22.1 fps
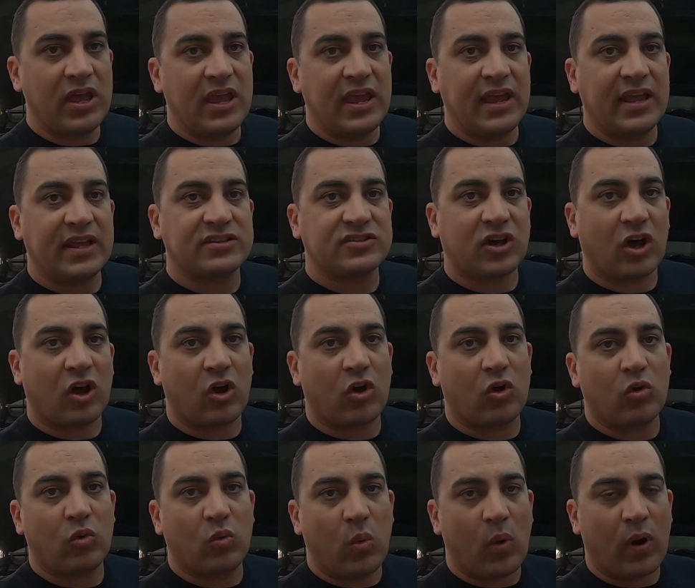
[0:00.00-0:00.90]
It's
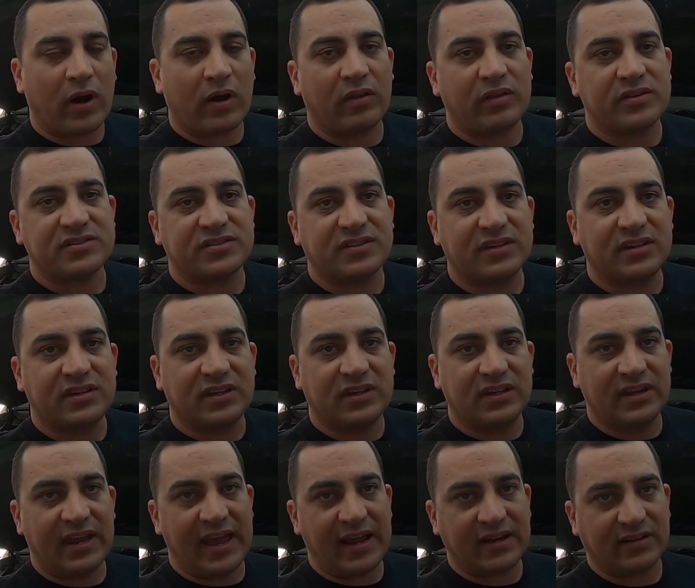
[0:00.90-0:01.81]
all wirelessly
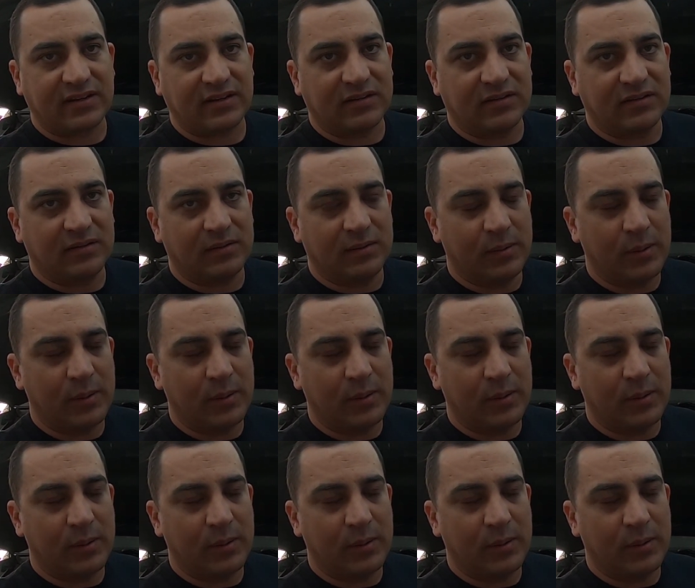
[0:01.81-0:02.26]
connected.